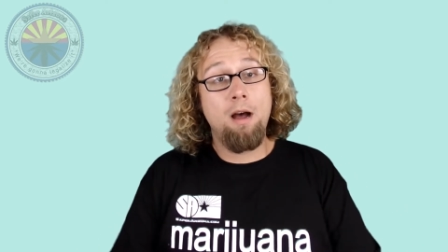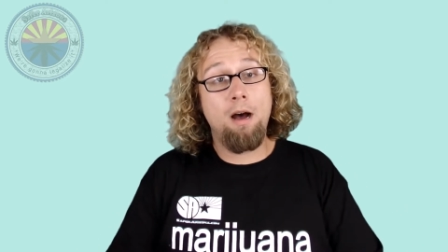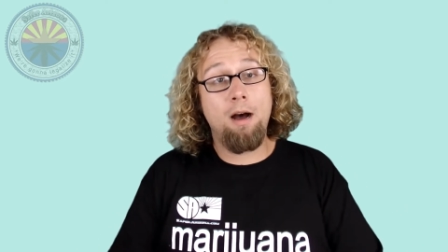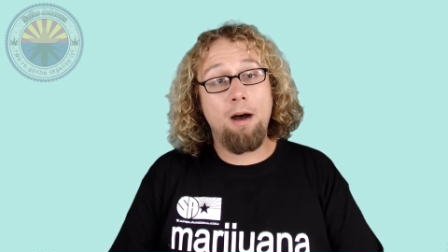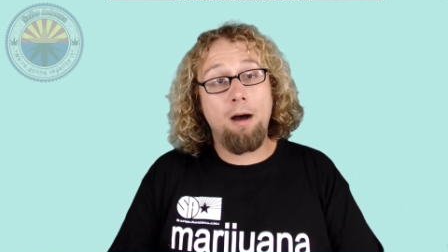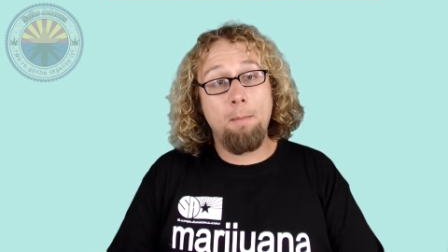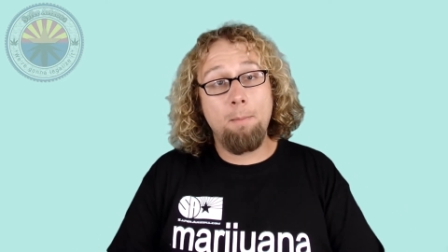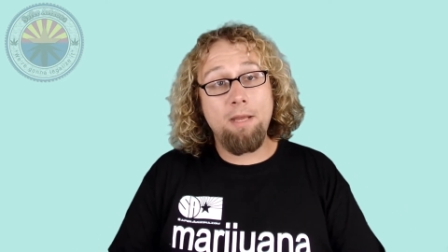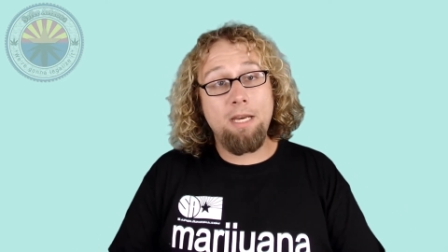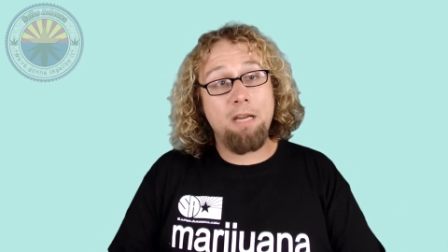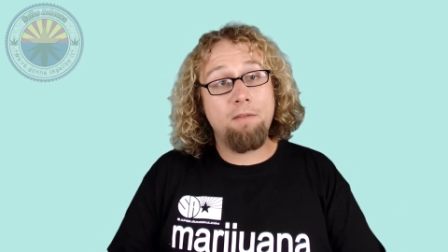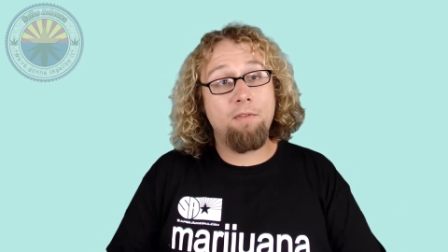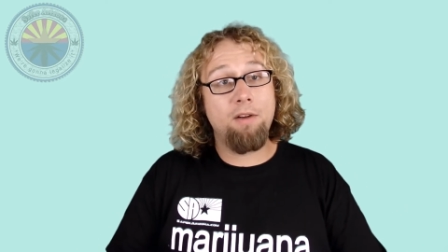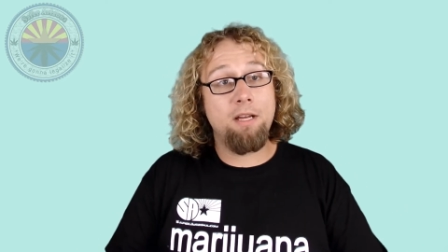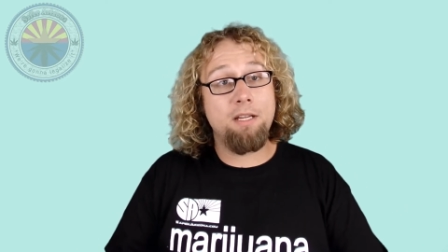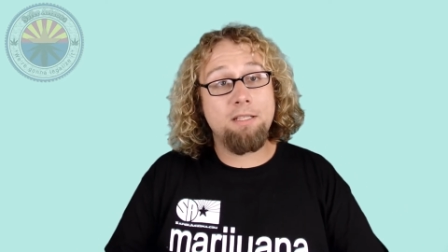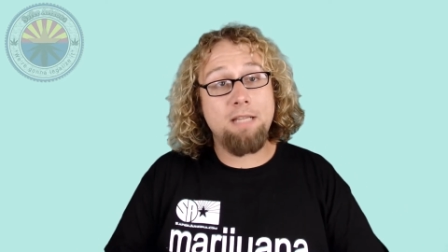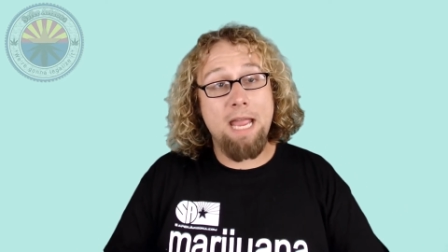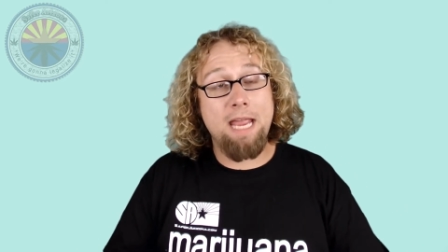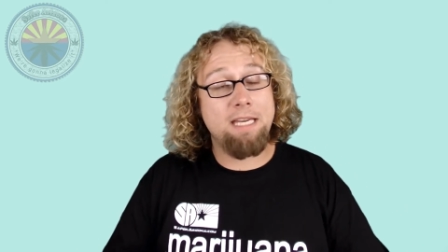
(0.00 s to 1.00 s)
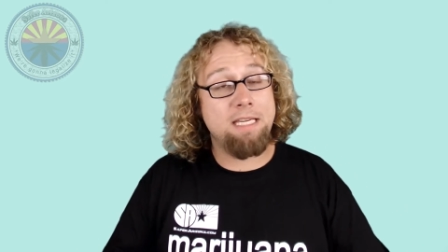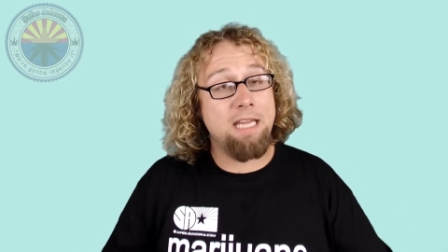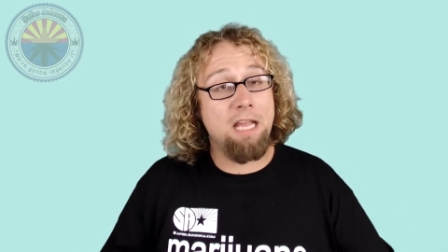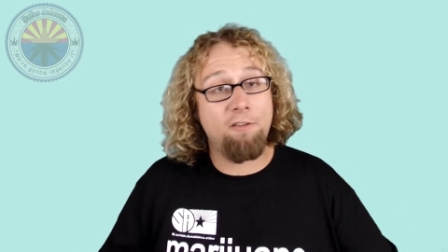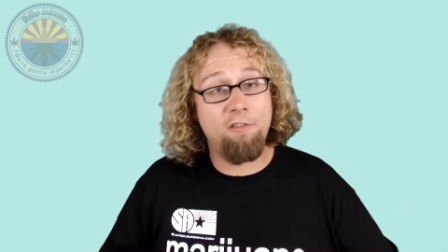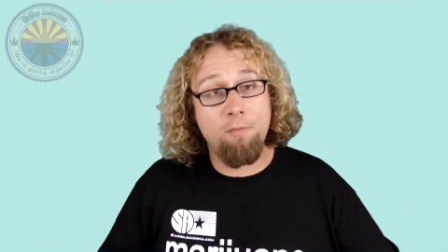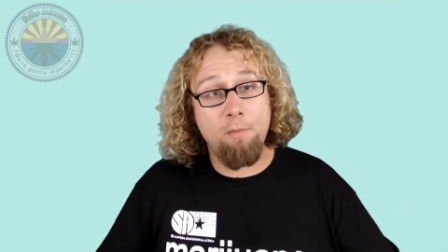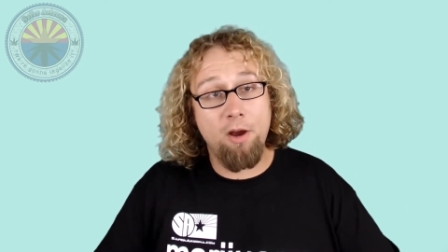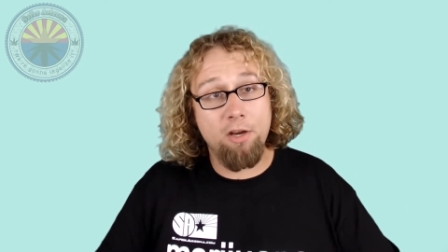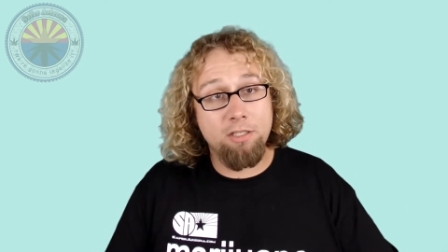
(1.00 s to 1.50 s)
Uh, many of us A Z
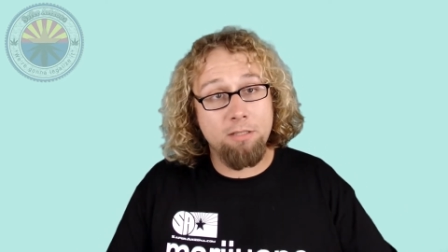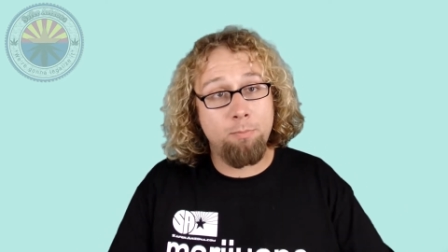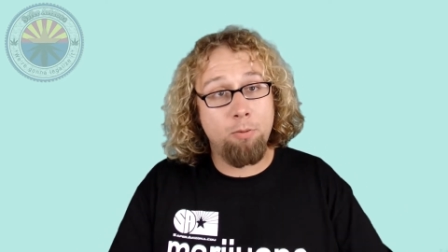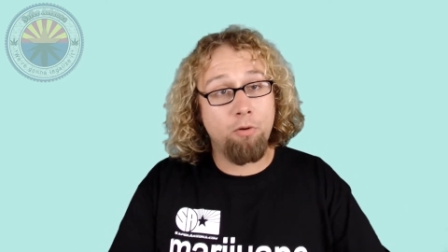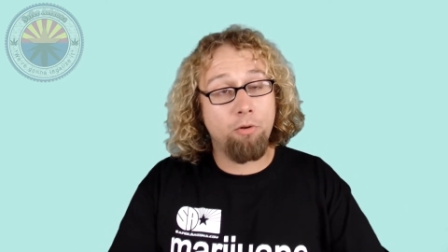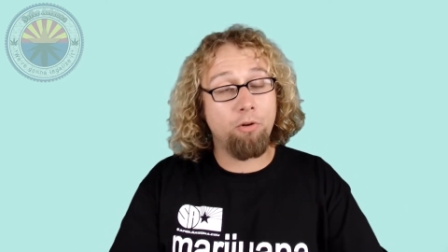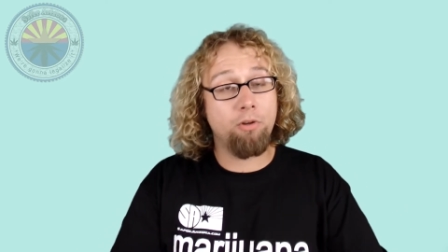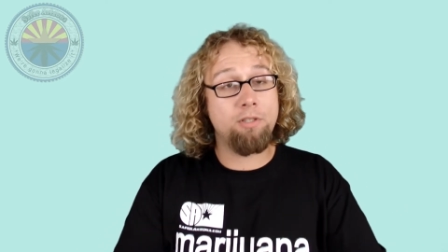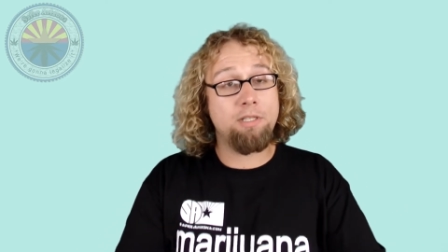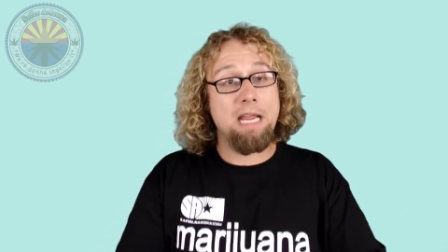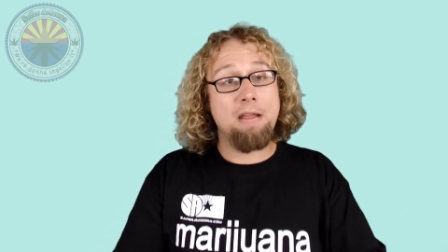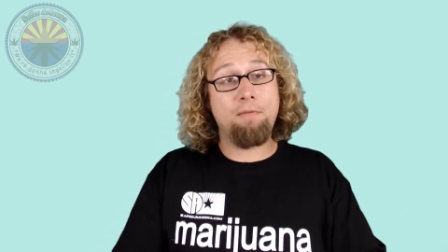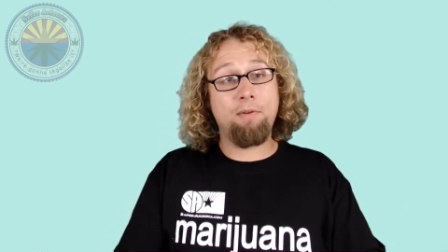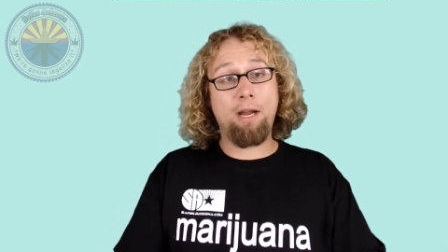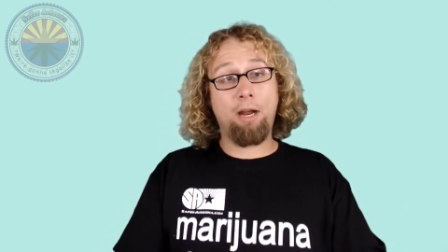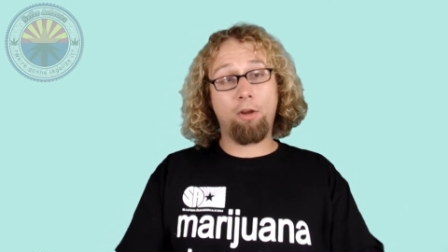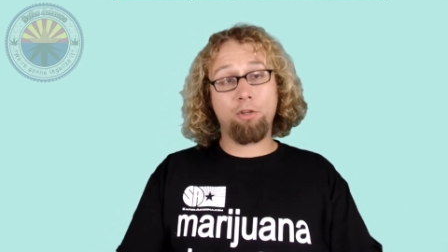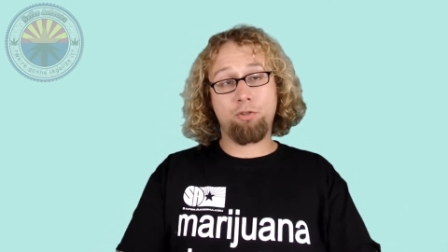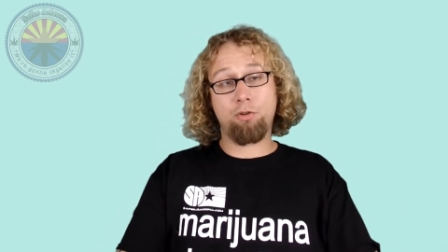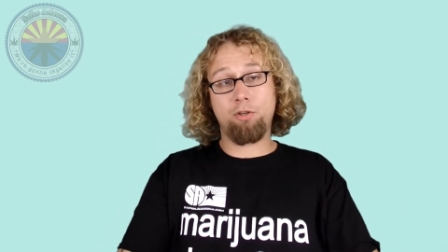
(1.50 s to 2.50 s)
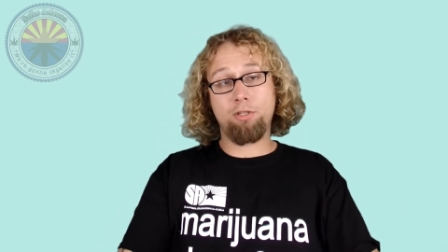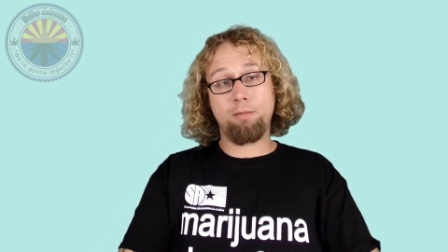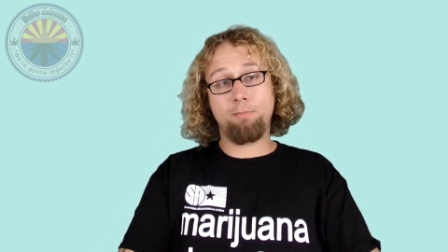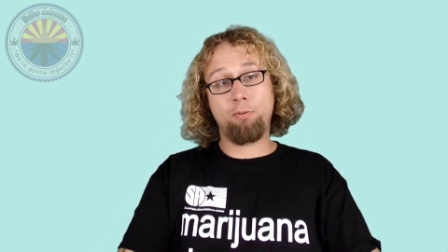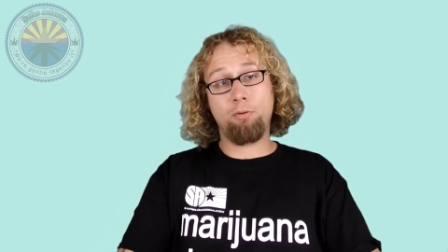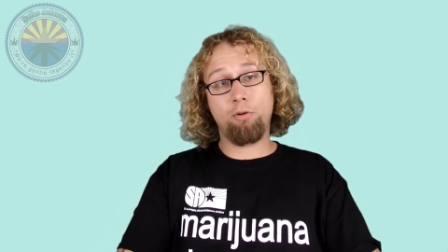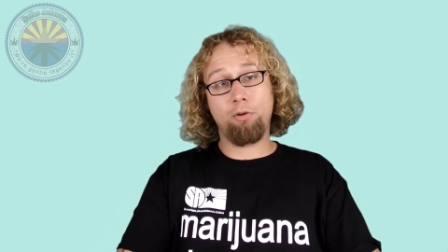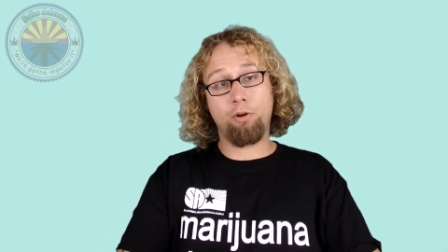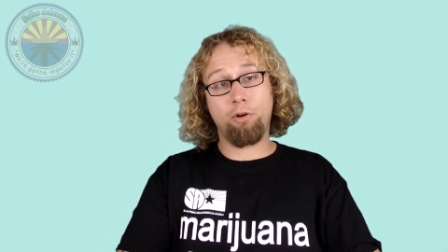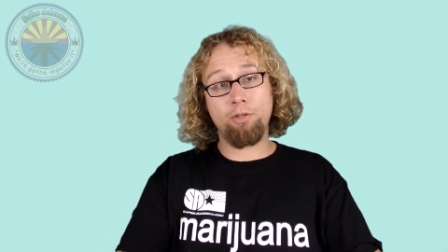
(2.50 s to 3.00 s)
F M R supporters, Safer Arizona
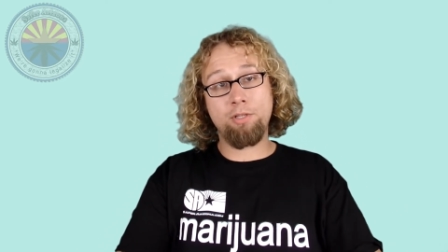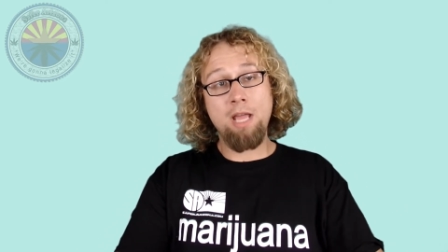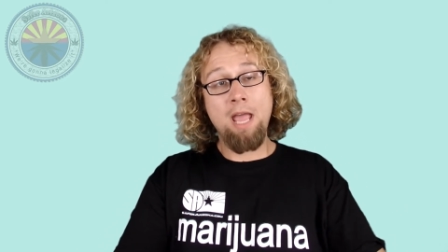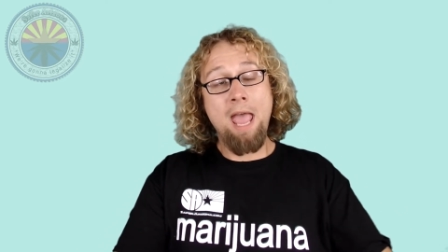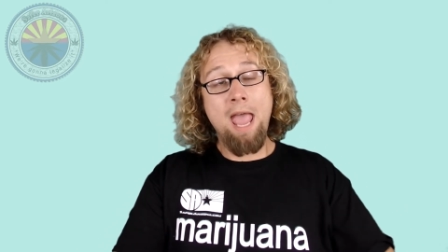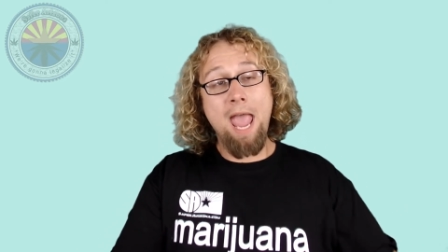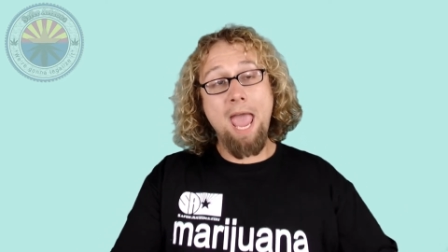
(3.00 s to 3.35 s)
supporters,